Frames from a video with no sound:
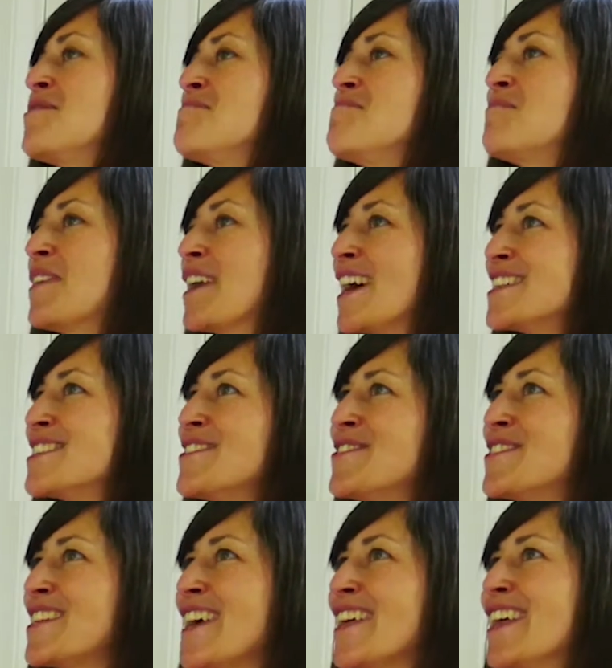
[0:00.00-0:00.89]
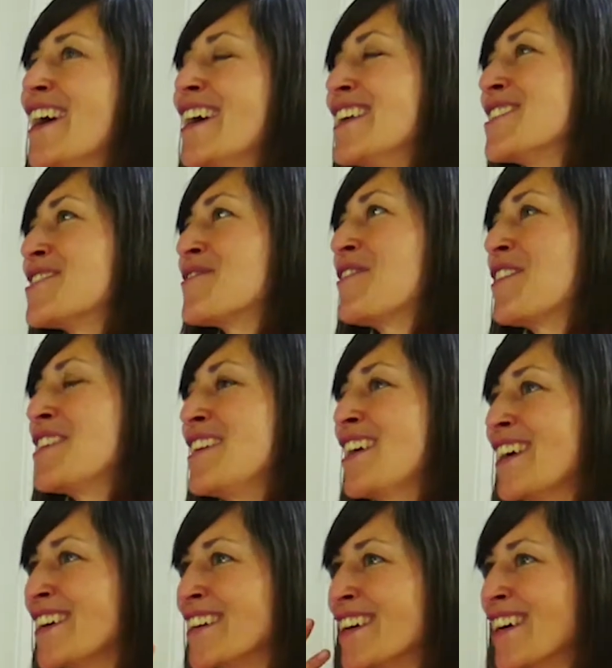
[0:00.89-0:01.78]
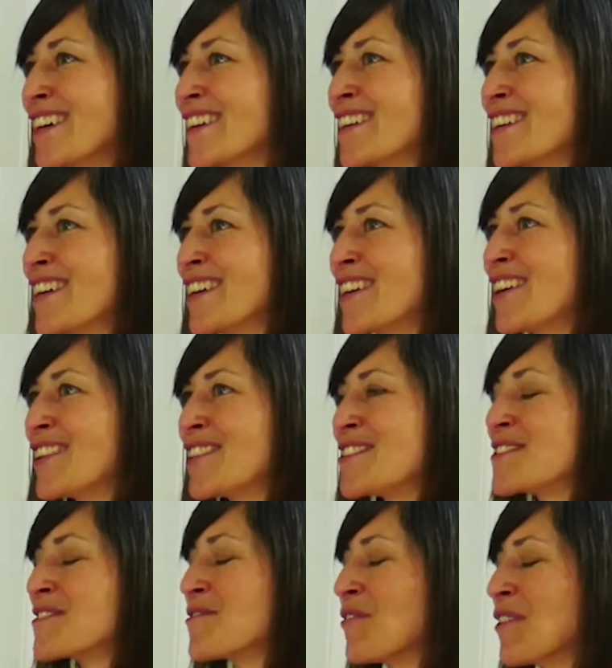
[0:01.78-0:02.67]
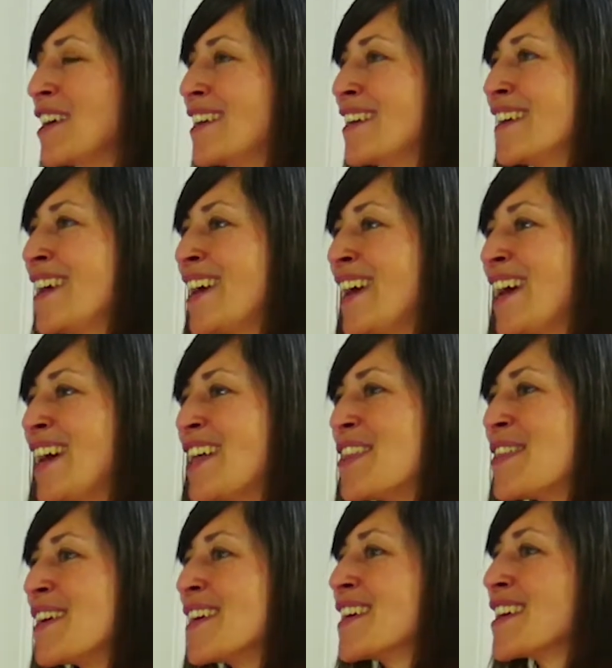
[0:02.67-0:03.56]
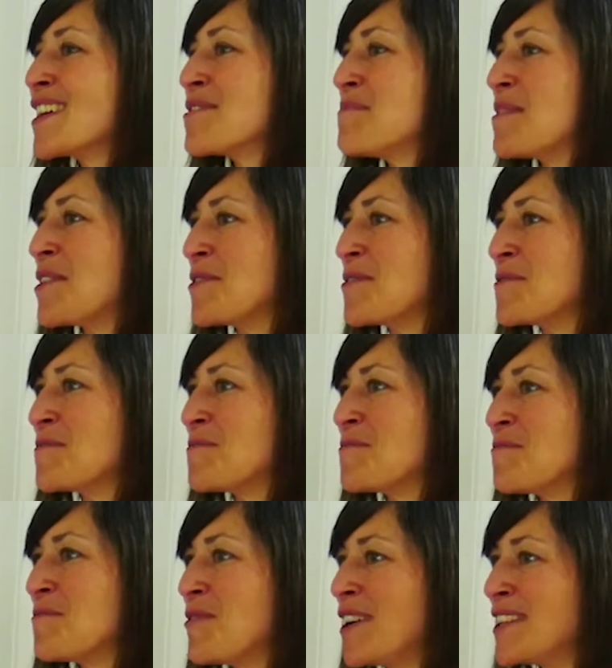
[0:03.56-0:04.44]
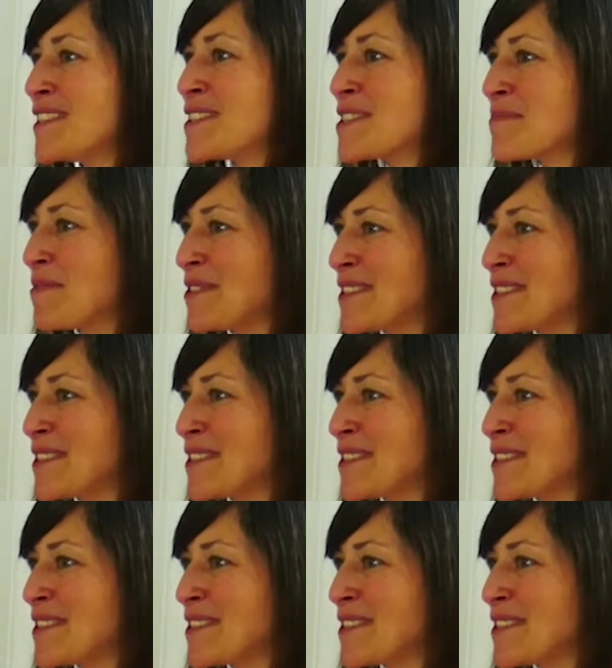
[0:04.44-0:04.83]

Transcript: But as you say that, it's funny, I got this grin thinking about one